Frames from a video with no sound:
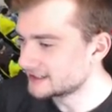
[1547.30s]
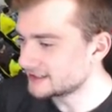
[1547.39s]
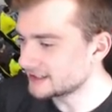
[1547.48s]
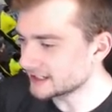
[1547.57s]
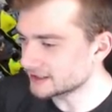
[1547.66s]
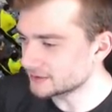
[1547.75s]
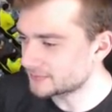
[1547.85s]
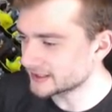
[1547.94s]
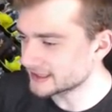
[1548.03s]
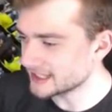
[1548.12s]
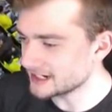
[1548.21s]
You gotta go
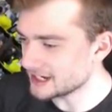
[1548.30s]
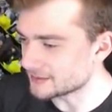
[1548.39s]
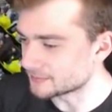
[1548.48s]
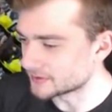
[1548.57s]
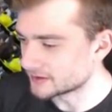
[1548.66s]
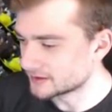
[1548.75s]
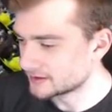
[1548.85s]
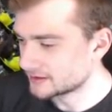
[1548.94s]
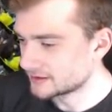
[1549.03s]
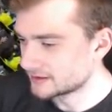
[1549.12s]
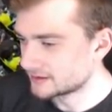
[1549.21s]
pick that up.
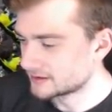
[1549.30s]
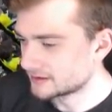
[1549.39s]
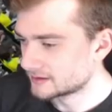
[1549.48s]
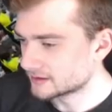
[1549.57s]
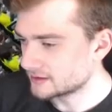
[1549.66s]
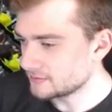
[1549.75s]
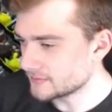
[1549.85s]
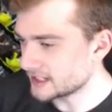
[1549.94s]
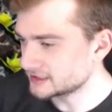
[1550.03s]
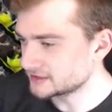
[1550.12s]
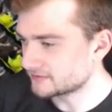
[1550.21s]
Can you
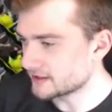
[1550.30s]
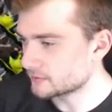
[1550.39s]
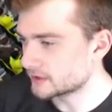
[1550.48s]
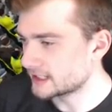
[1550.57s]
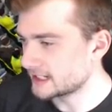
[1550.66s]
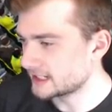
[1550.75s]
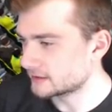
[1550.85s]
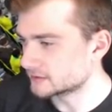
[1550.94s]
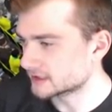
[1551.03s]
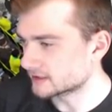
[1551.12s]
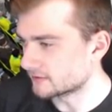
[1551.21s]
imagine if that went in and it
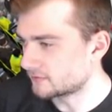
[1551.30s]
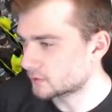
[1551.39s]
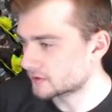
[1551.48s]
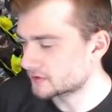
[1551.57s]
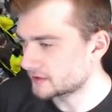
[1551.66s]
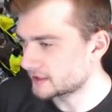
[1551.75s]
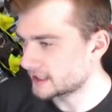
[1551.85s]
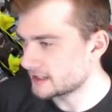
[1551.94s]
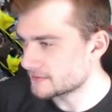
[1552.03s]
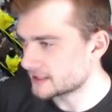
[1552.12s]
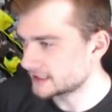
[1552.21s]
was like a four three
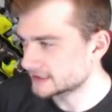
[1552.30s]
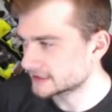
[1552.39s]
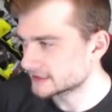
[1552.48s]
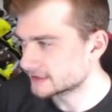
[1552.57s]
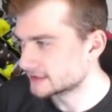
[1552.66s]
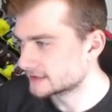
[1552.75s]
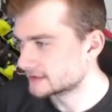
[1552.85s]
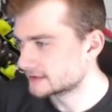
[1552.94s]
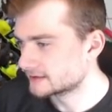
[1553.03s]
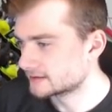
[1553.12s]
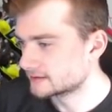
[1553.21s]
game us?
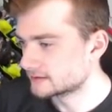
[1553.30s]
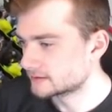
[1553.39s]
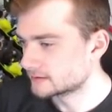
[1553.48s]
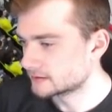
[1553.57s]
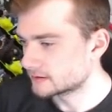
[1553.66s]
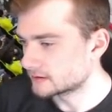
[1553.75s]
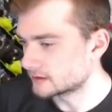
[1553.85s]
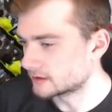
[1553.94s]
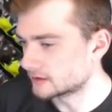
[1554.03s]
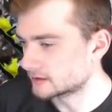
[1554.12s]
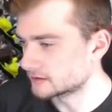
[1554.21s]

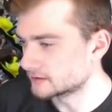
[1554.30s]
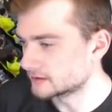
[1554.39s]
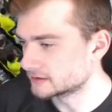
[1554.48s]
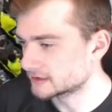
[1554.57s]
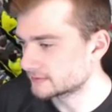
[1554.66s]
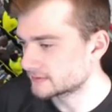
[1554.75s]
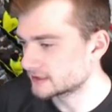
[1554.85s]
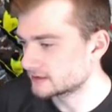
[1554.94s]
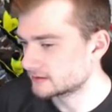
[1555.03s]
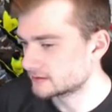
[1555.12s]
Oh, couldn't intercept it.